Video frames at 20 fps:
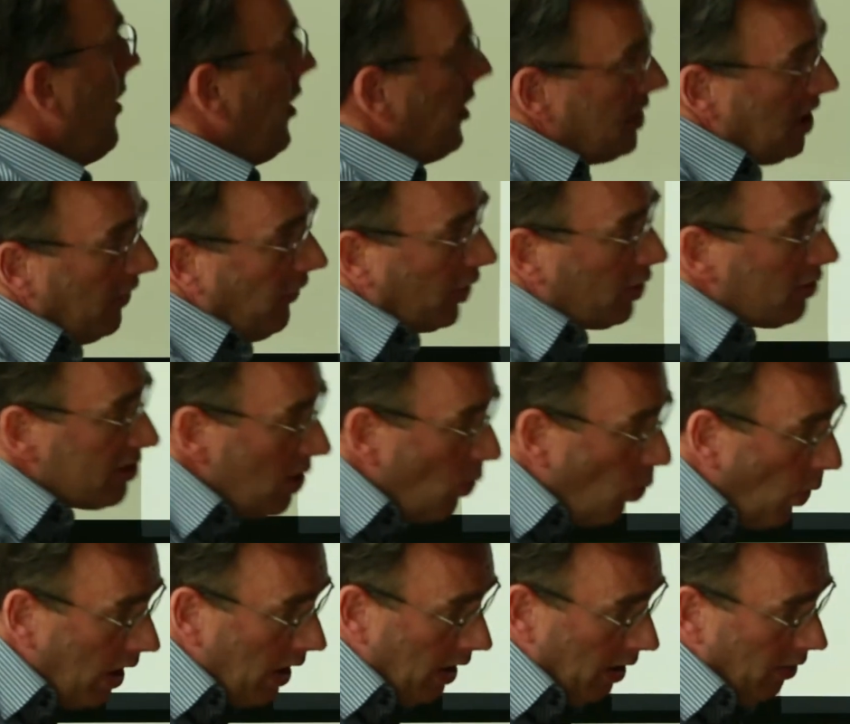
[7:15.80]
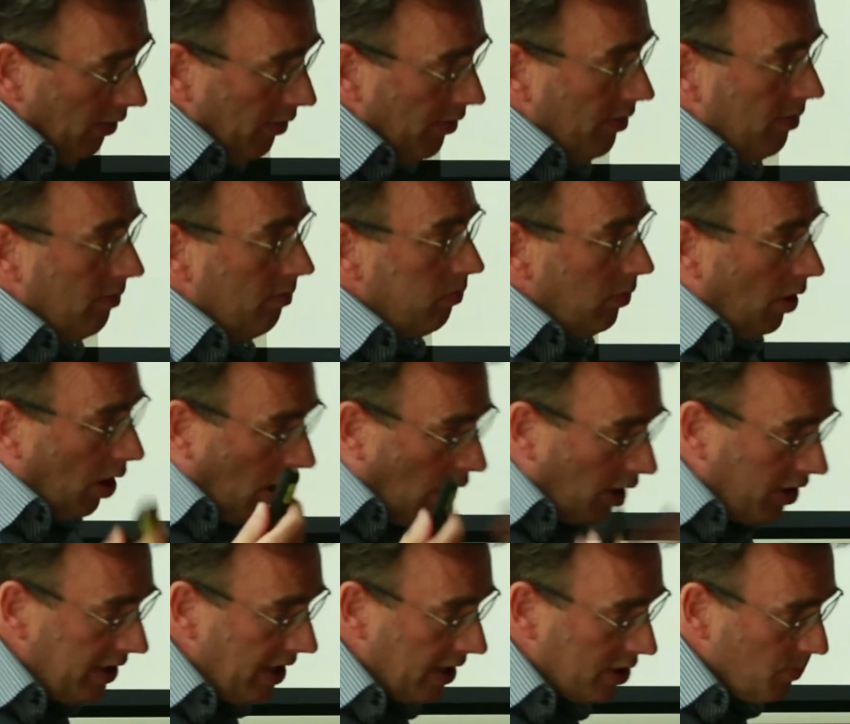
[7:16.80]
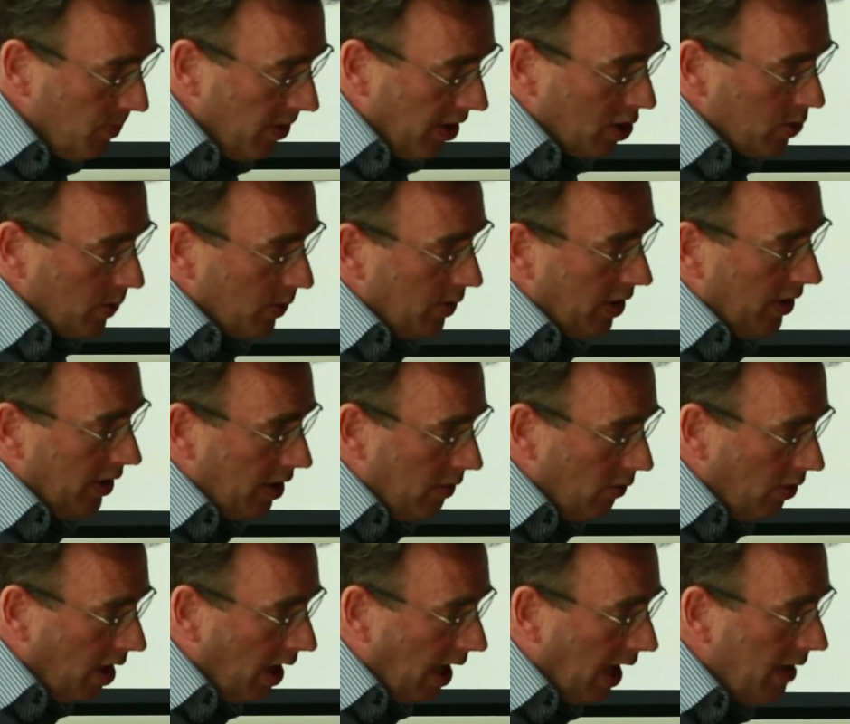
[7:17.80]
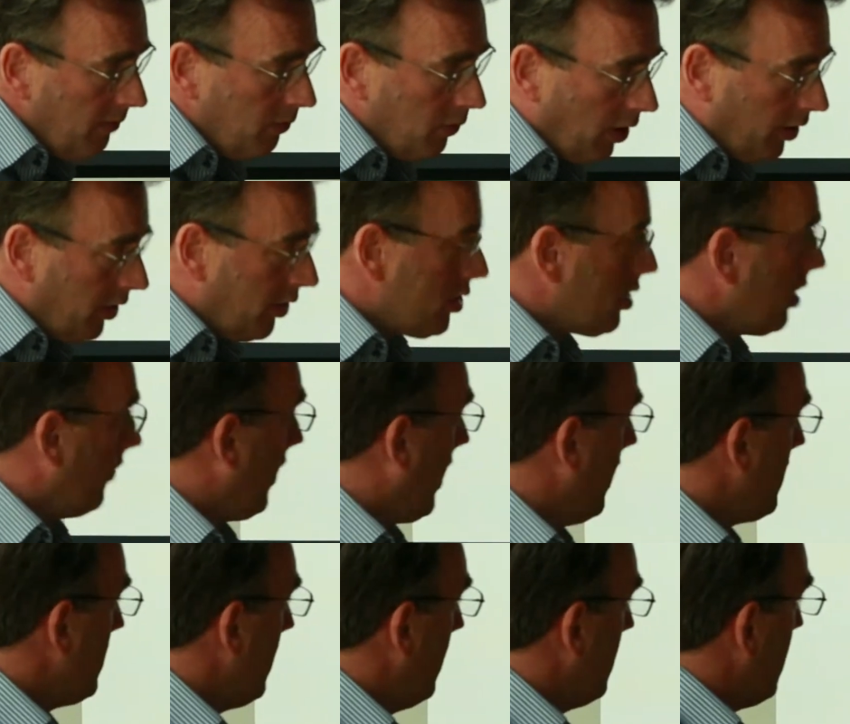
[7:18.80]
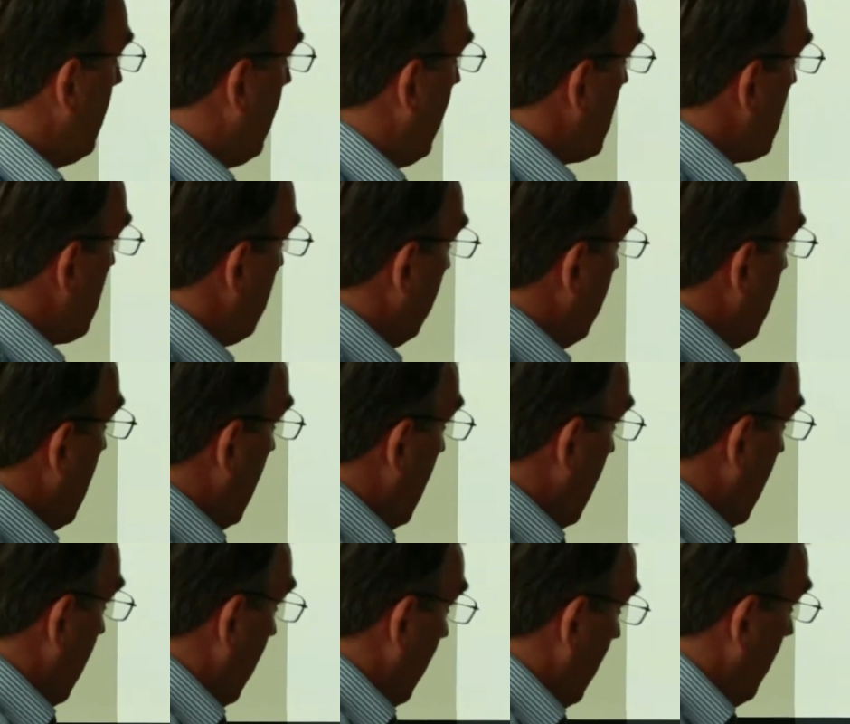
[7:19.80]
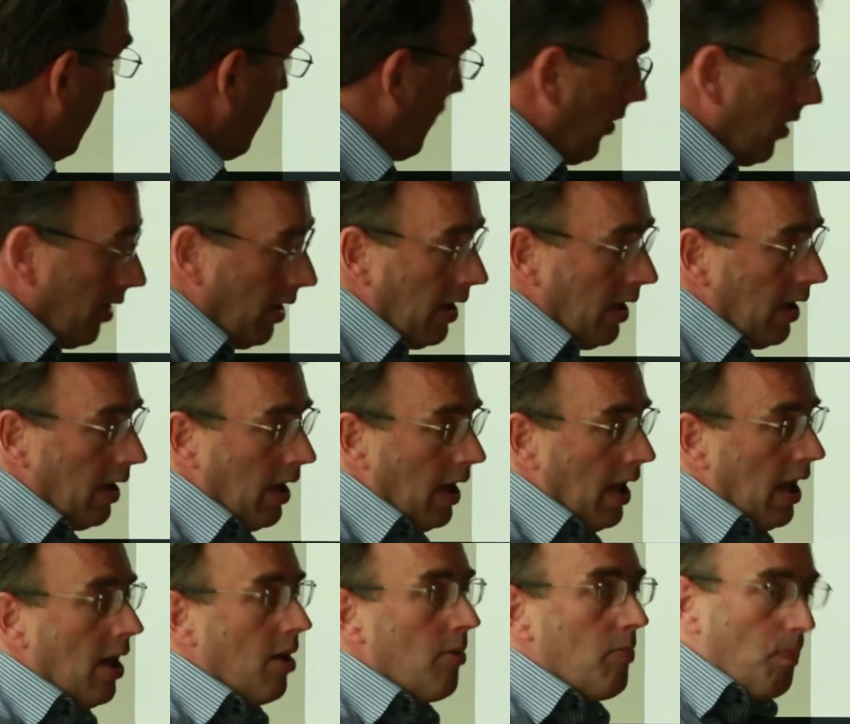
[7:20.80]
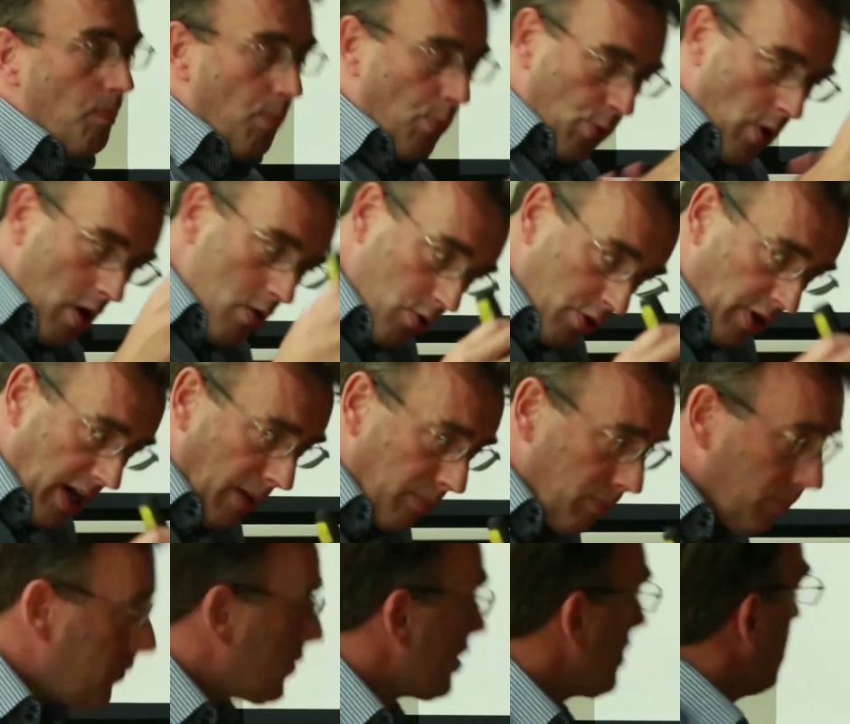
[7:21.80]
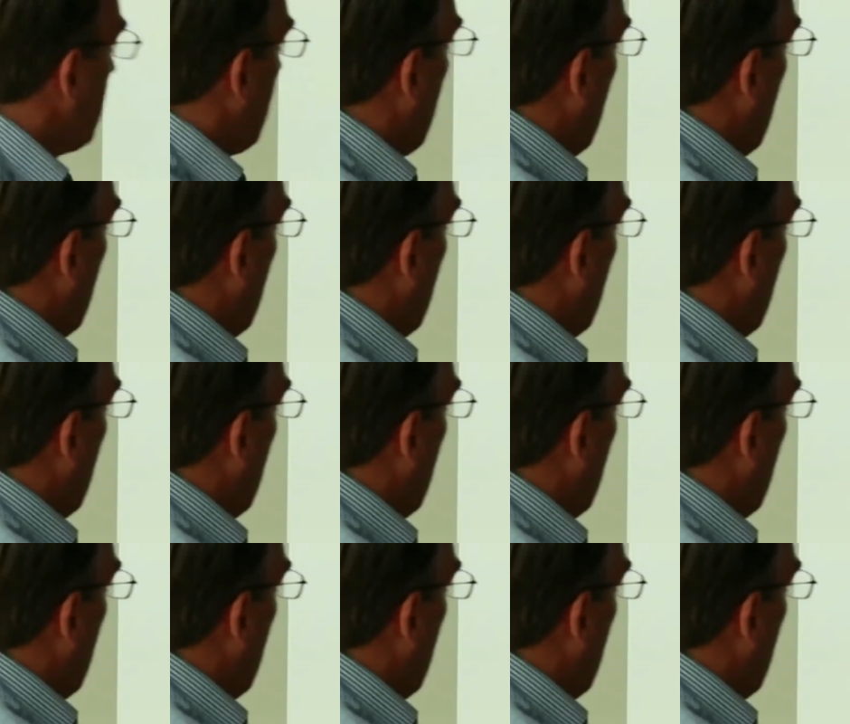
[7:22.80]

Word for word: And the difficulty with a lot of the experience we do in the UK, a lot of the stuff I see internationally is programs